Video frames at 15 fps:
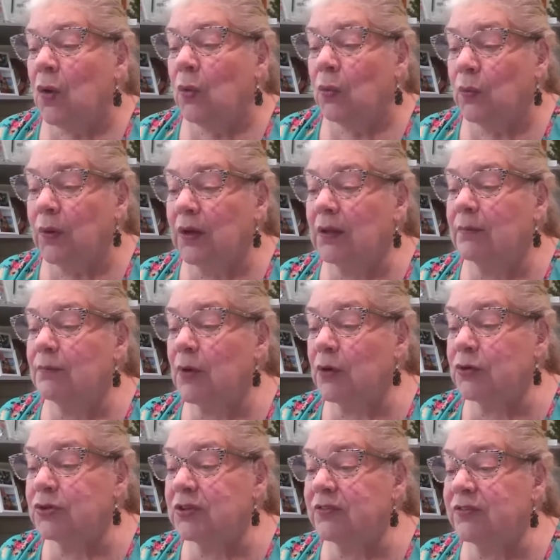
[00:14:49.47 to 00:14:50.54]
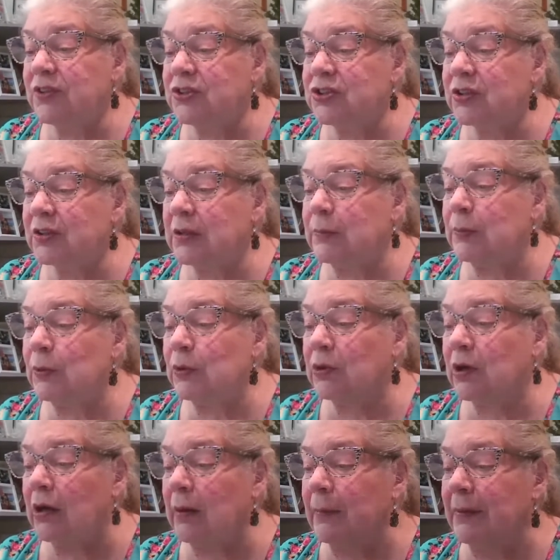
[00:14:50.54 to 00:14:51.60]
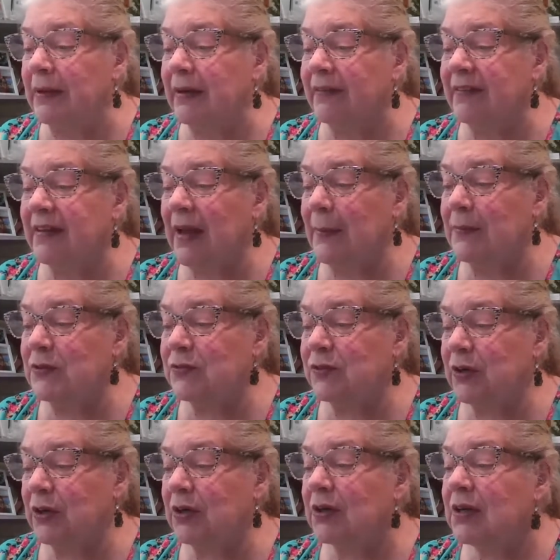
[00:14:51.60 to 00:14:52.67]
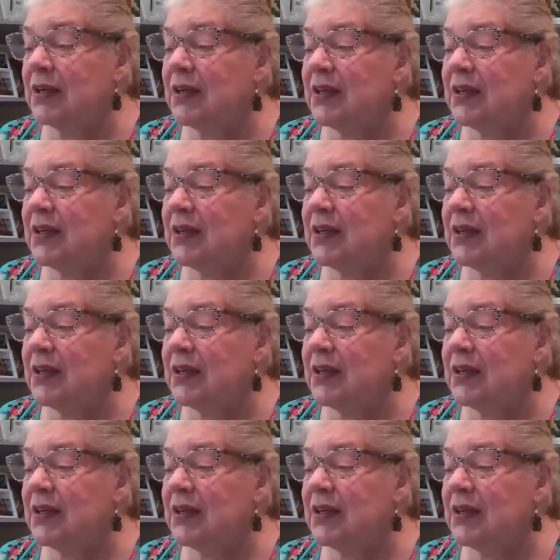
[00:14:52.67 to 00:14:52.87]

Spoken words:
will most efficiently pull carbon out of the atmosphere